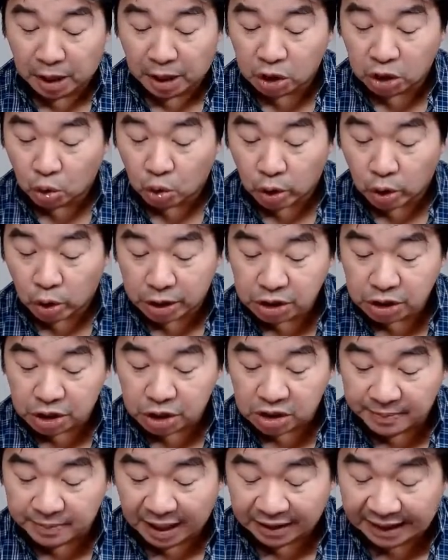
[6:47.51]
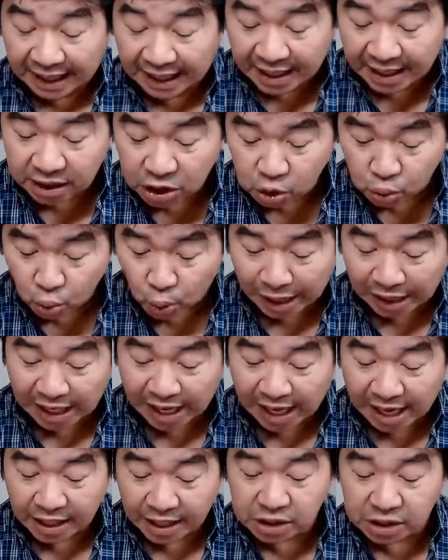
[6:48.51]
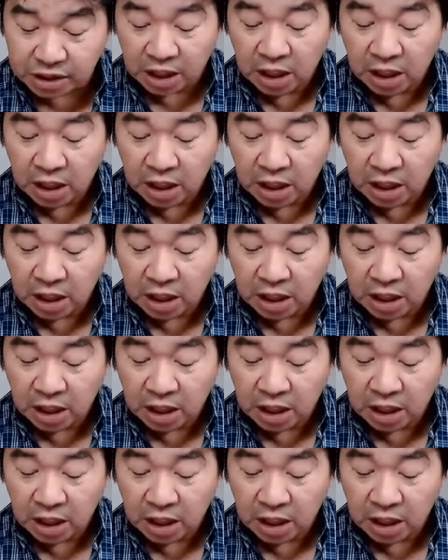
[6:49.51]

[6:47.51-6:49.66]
to questions about that, as well as